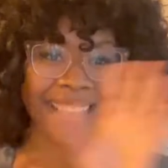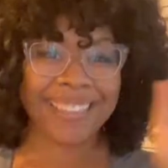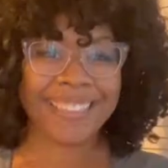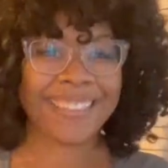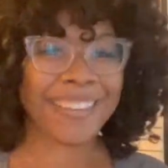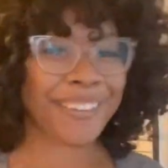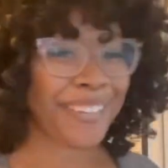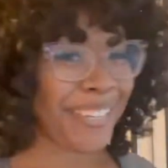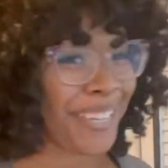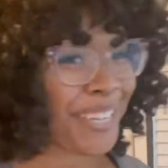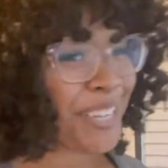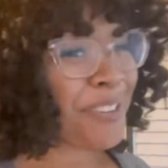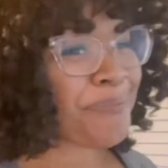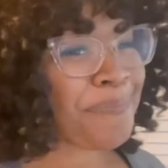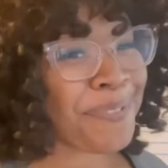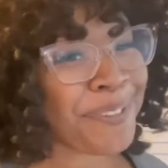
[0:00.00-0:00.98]
Hello and
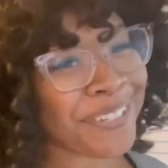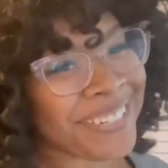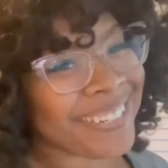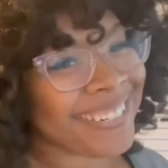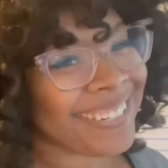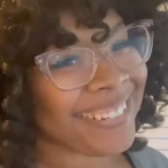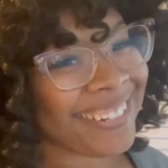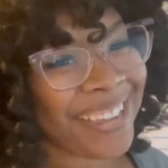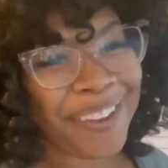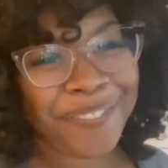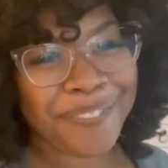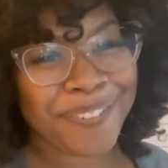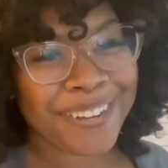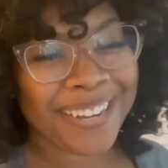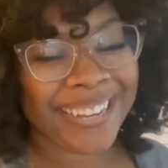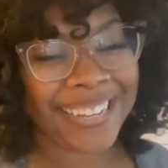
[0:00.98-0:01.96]
good morning,
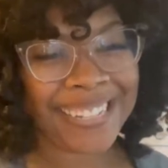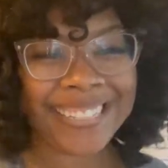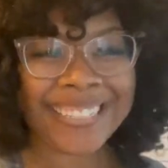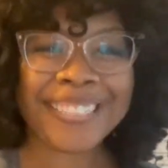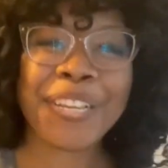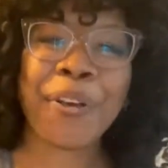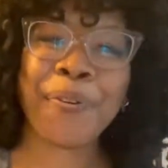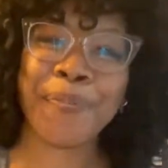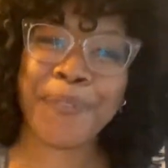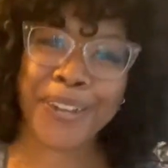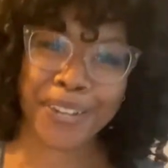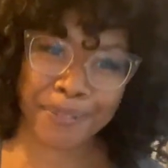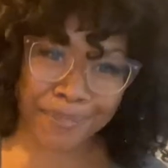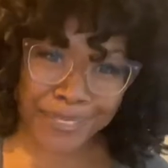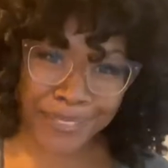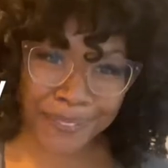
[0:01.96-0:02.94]
loved ones. Welcome